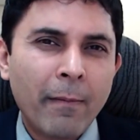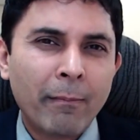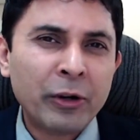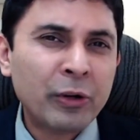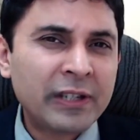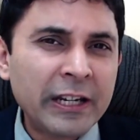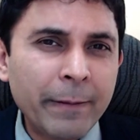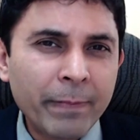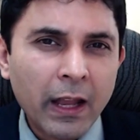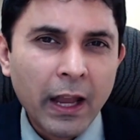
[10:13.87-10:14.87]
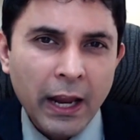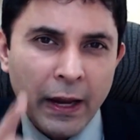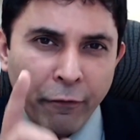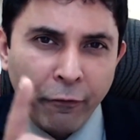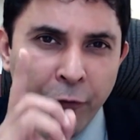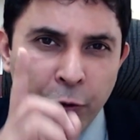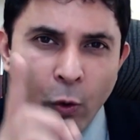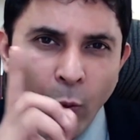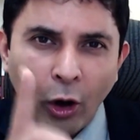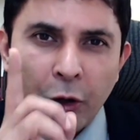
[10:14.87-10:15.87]
But you see, if you
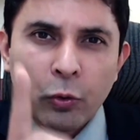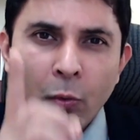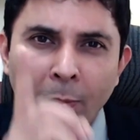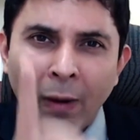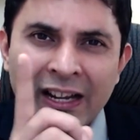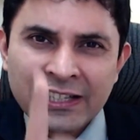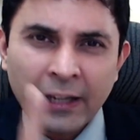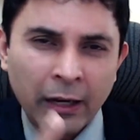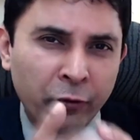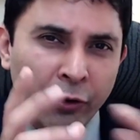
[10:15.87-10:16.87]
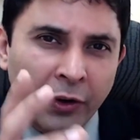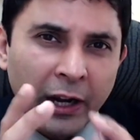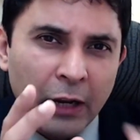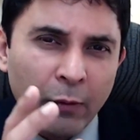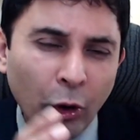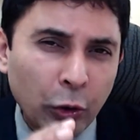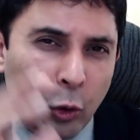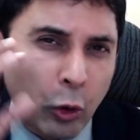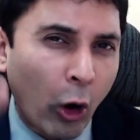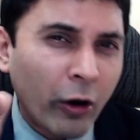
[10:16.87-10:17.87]
want to master, if you really want to
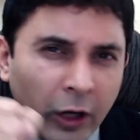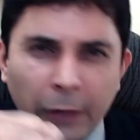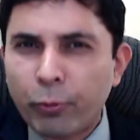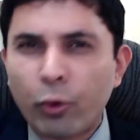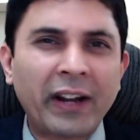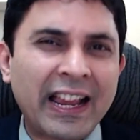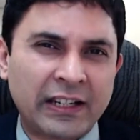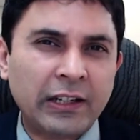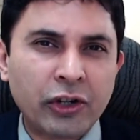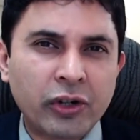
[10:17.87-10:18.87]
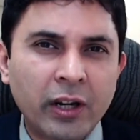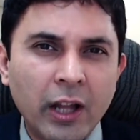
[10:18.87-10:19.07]
conquer procrastination,